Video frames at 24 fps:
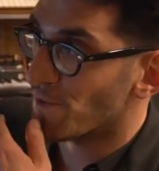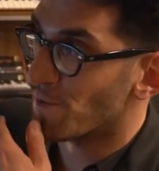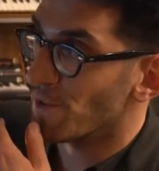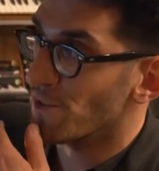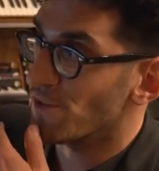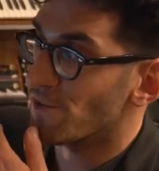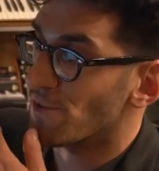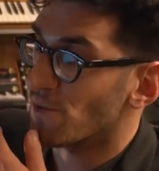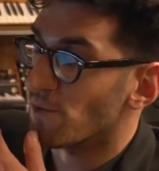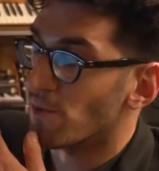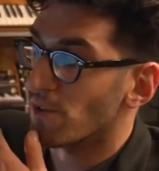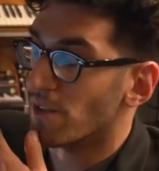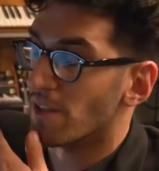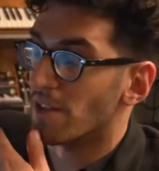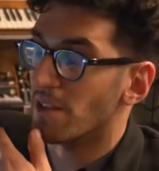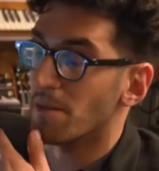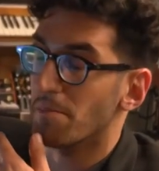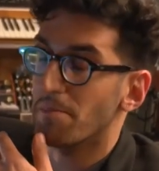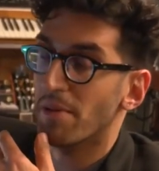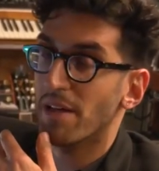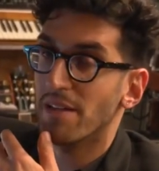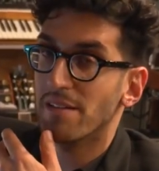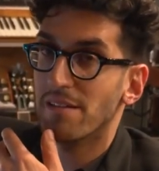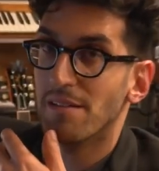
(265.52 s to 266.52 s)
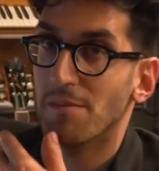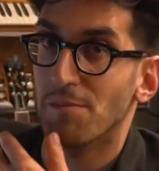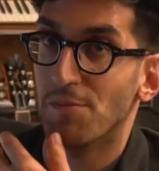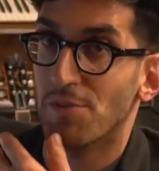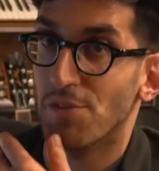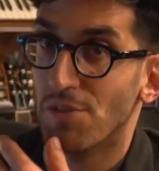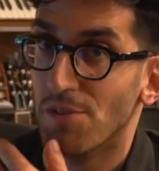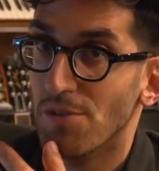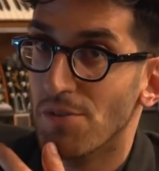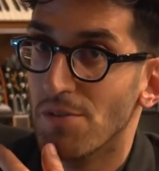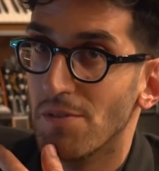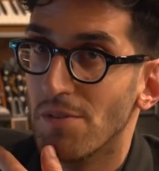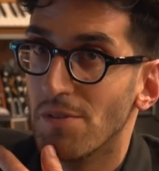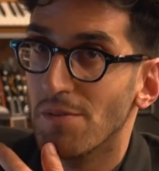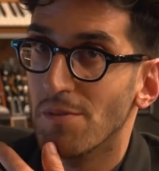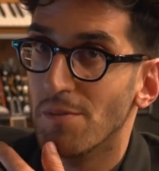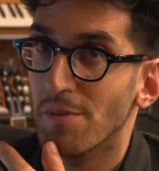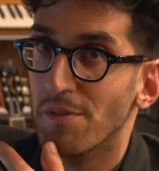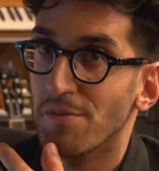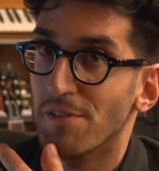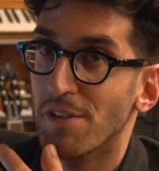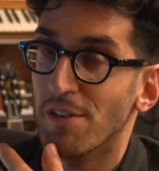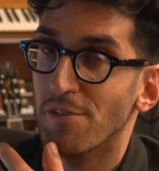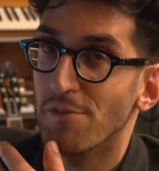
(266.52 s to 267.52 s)
we used to work on a Pentium 2.
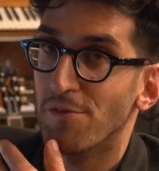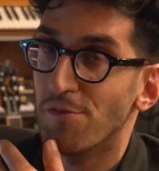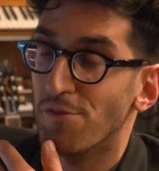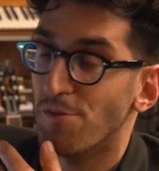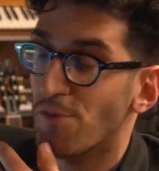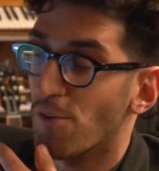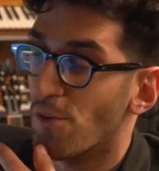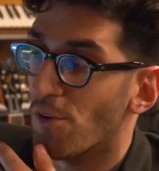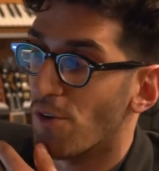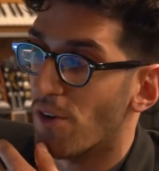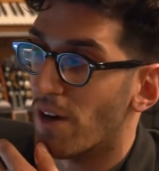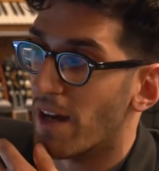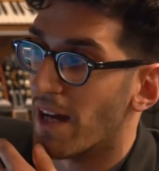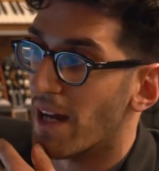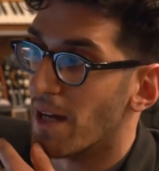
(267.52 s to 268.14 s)
We've done 4